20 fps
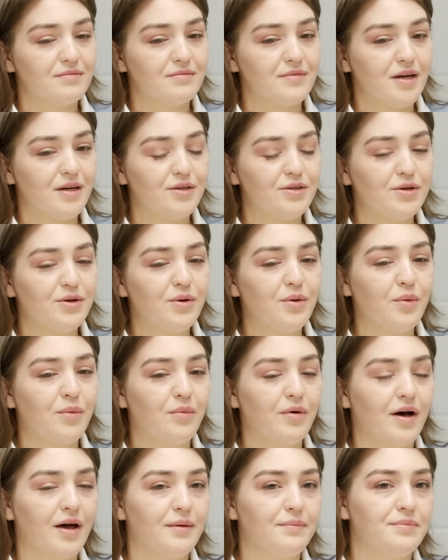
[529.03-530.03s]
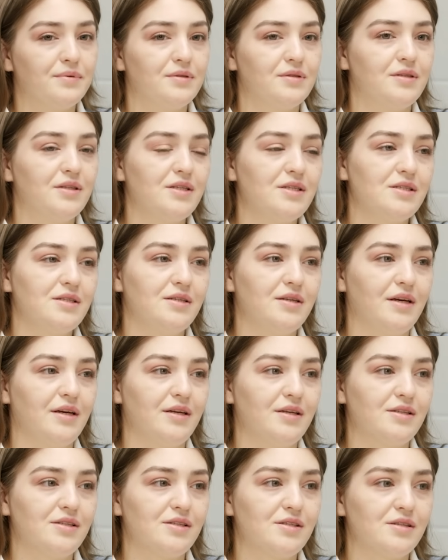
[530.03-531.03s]
I don't know why, but these
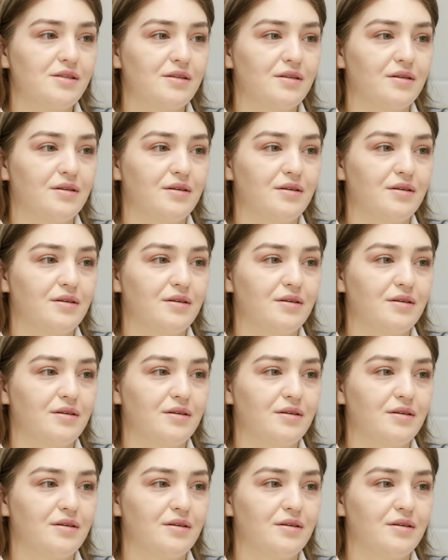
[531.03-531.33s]
days